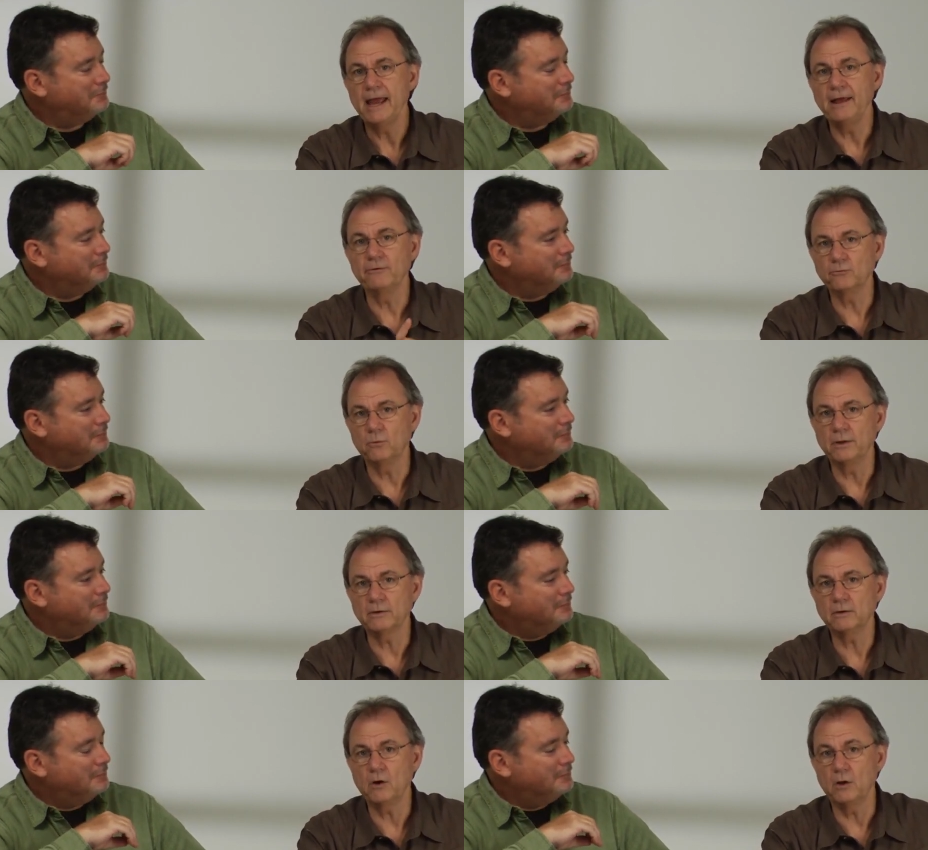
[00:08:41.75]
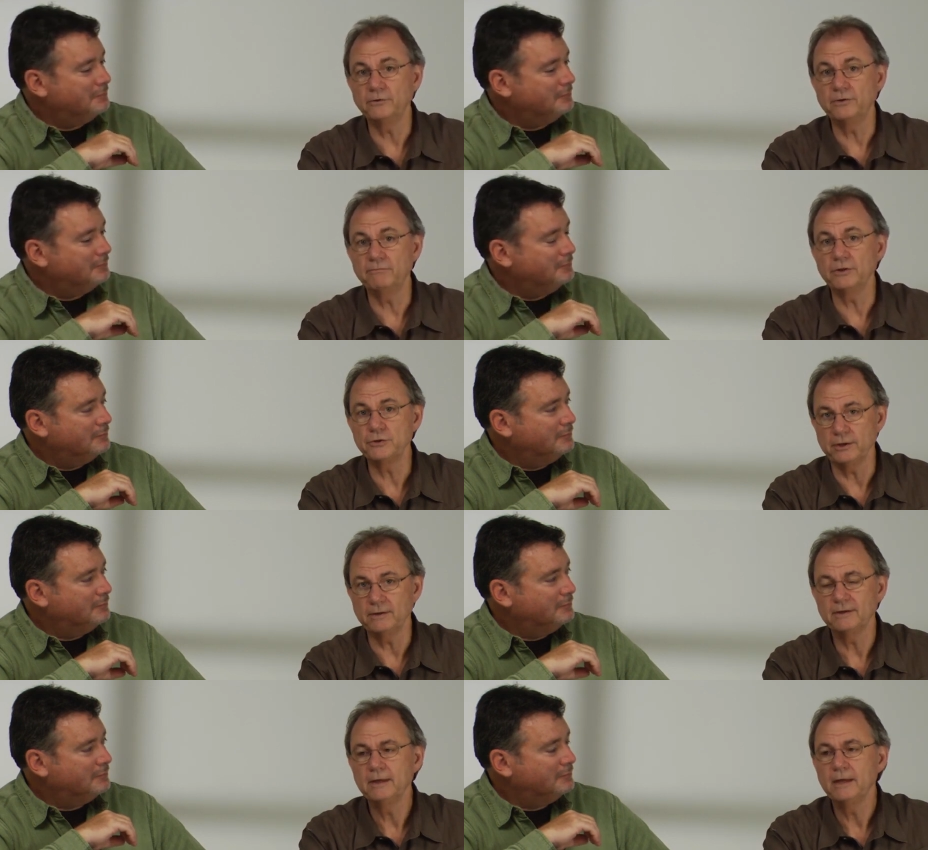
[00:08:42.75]
Speaker 1: And there's one called Da Vinci.
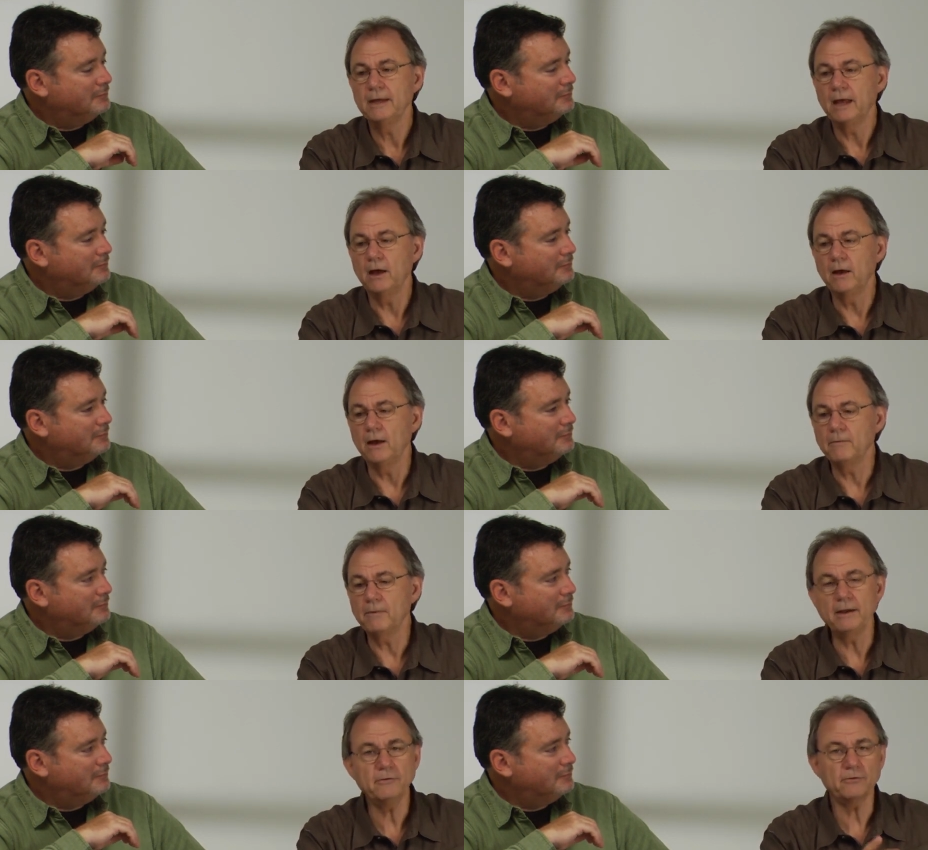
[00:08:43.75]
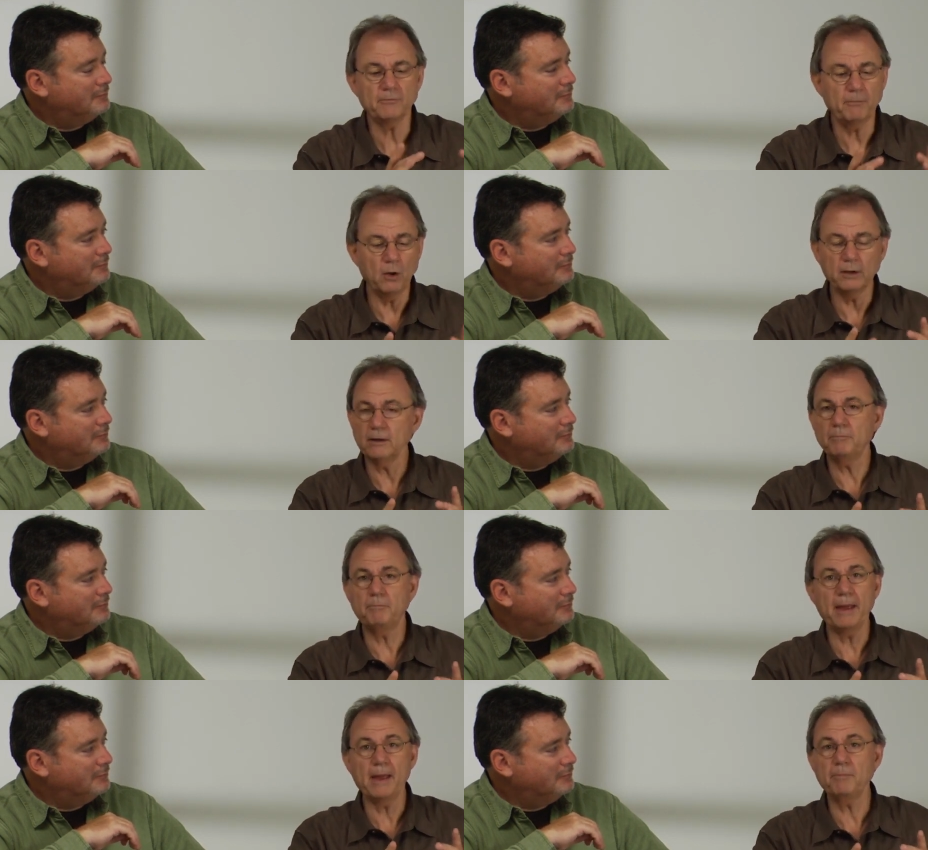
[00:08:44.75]
Uh, and it's a small little
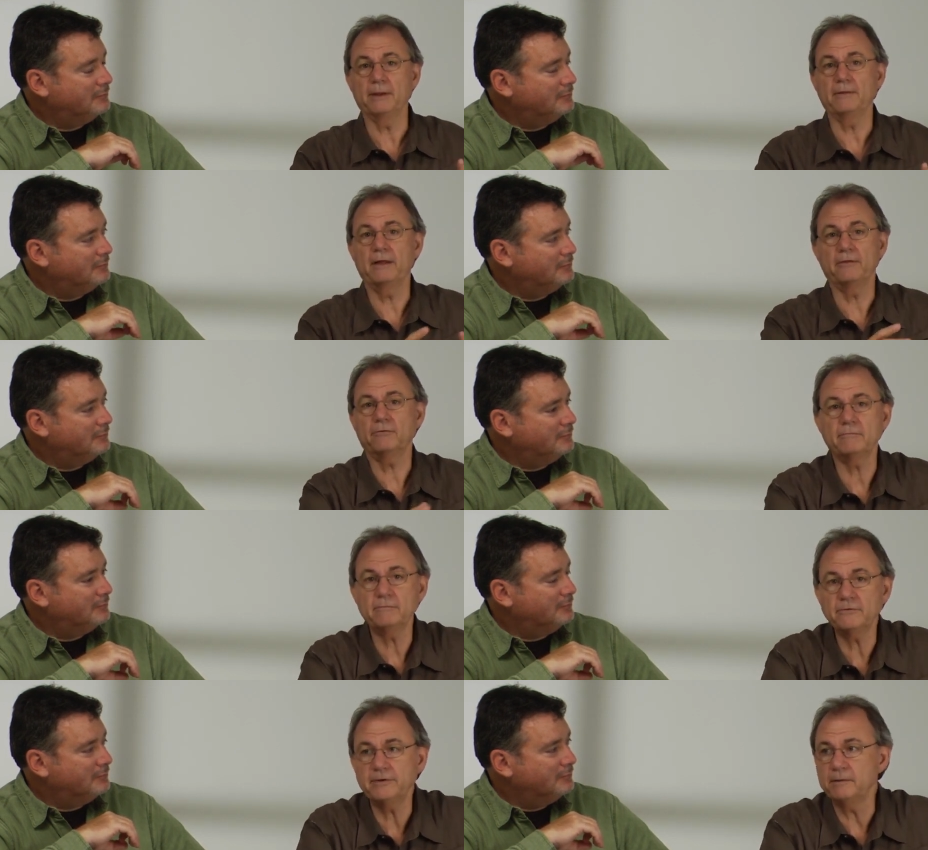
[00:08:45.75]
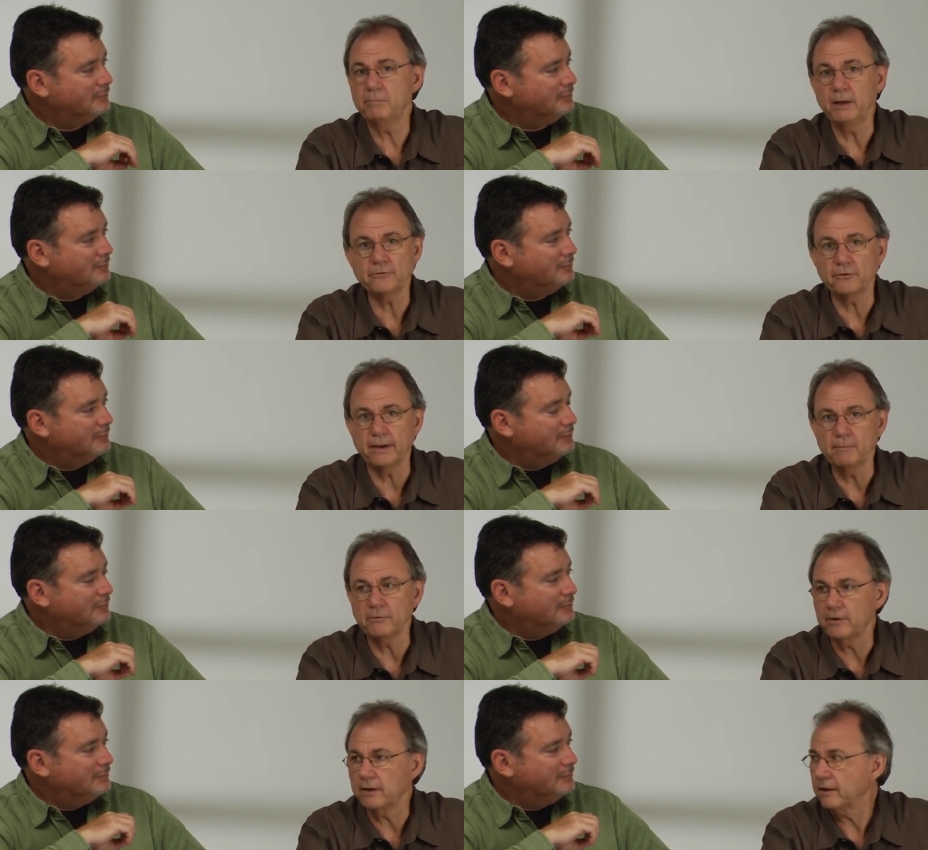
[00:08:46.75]
pamphlet that's 10 bucks on
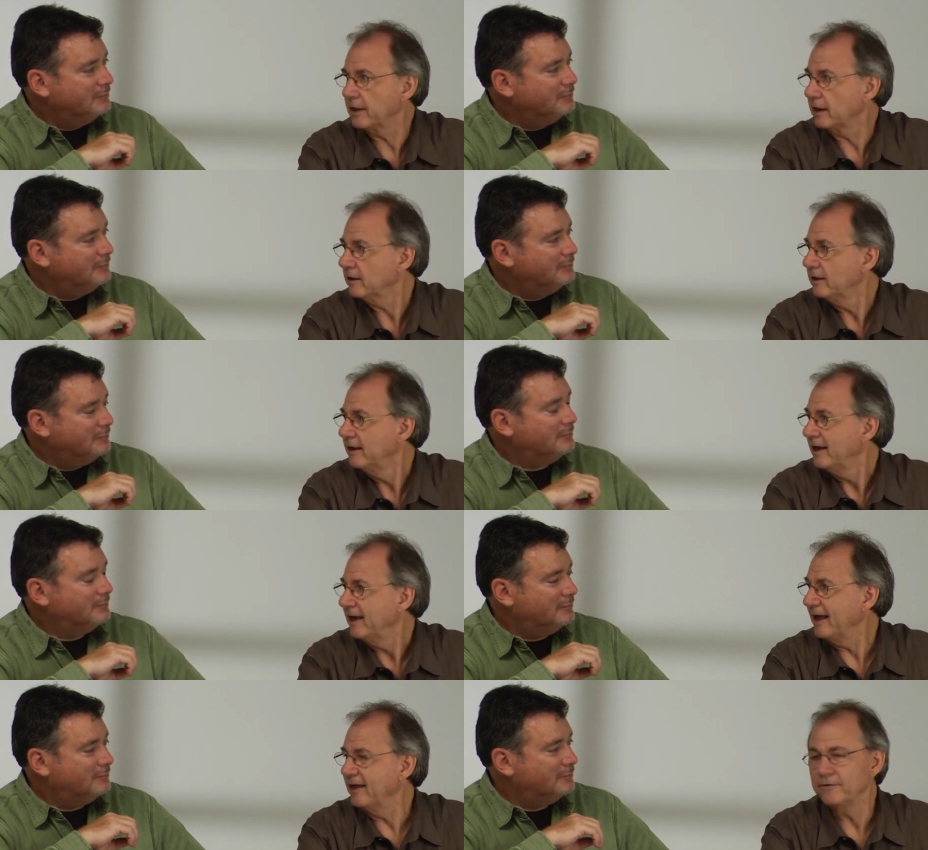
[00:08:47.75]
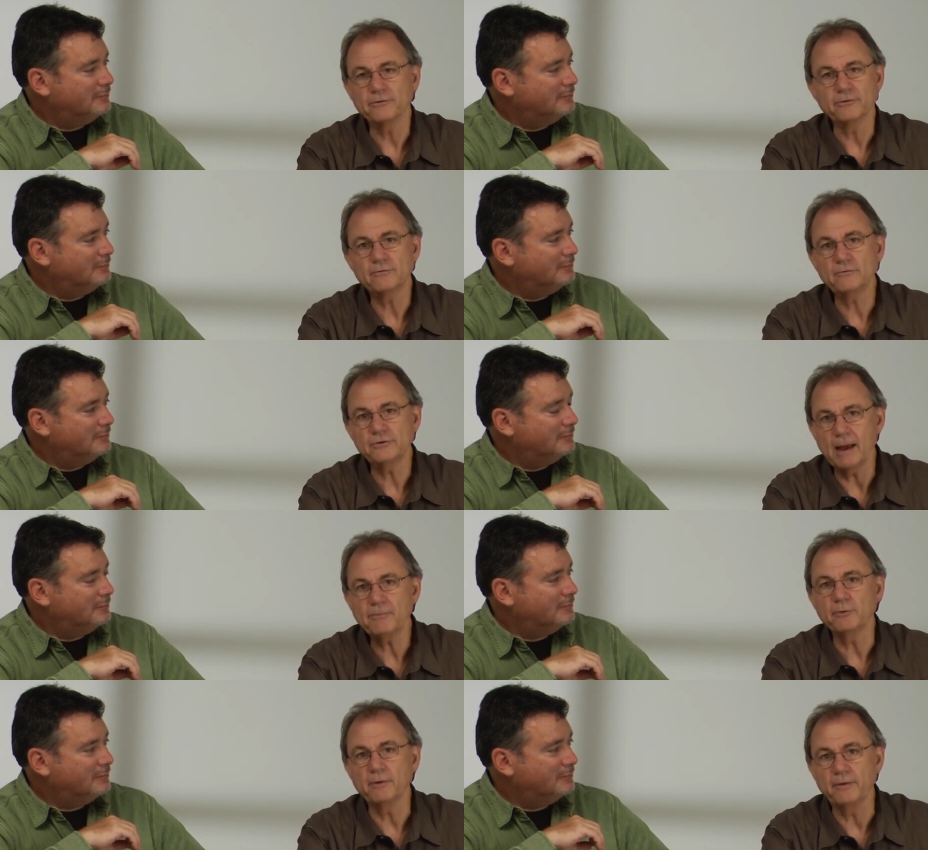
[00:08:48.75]
Amazon, I think. And there's a
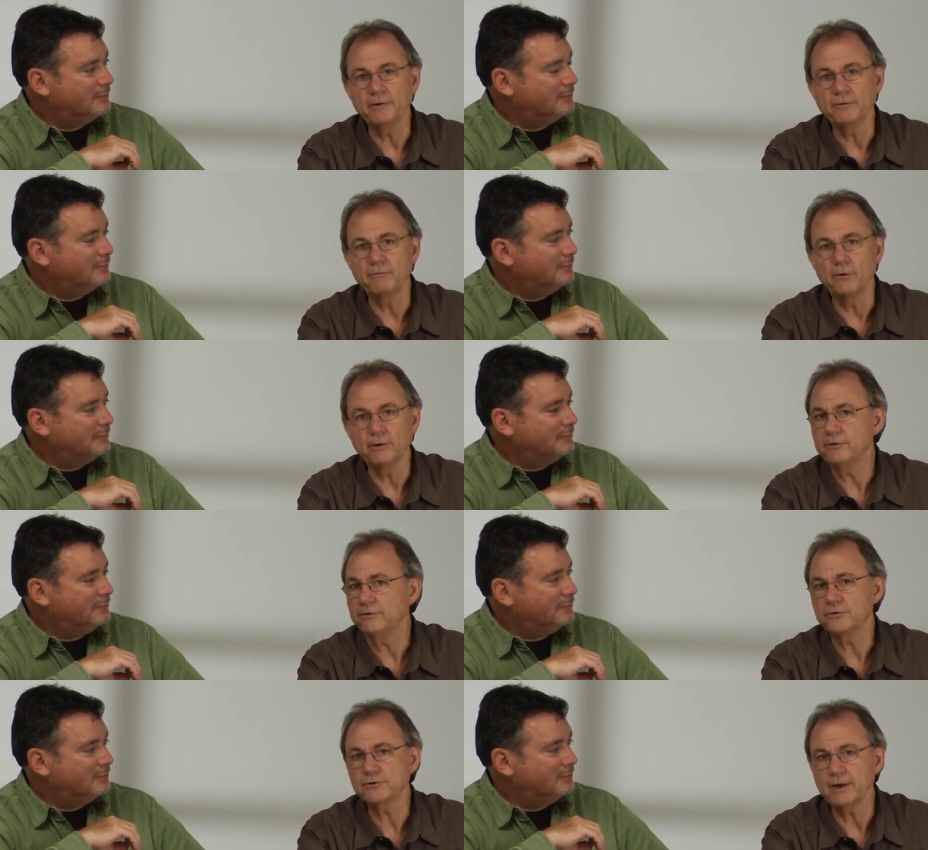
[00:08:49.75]
chapter in there devoted to just